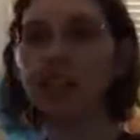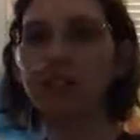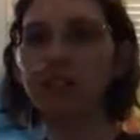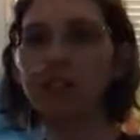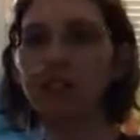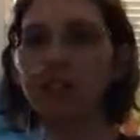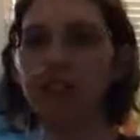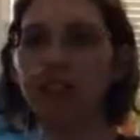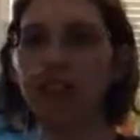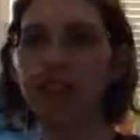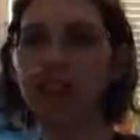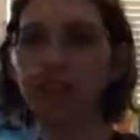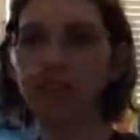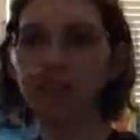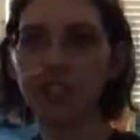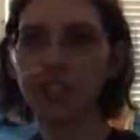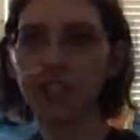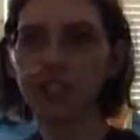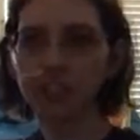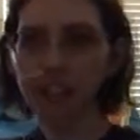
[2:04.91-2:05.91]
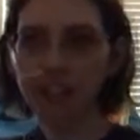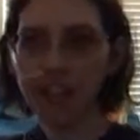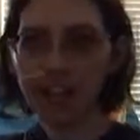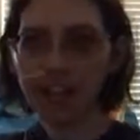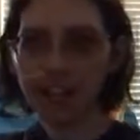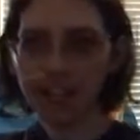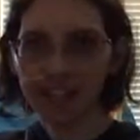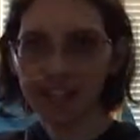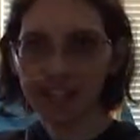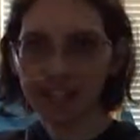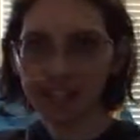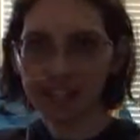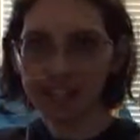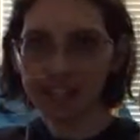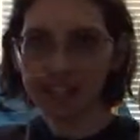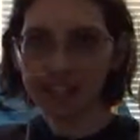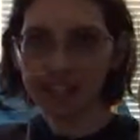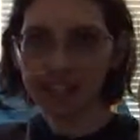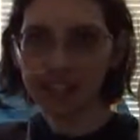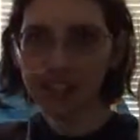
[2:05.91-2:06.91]
so here's the hydration bag,
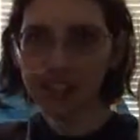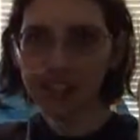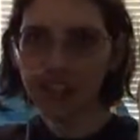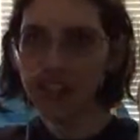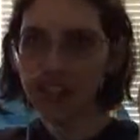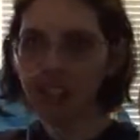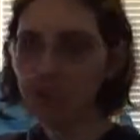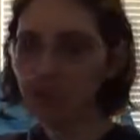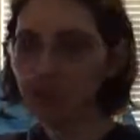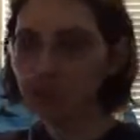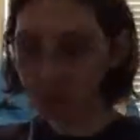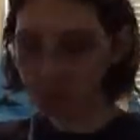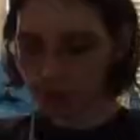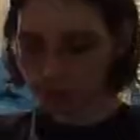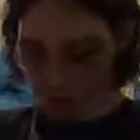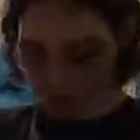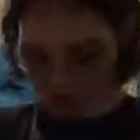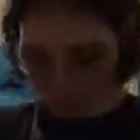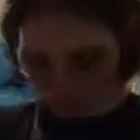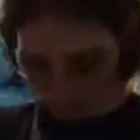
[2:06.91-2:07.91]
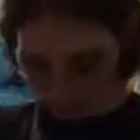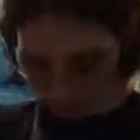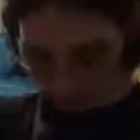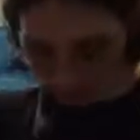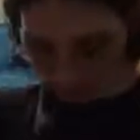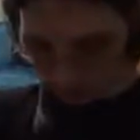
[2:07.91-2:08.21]
the blue one,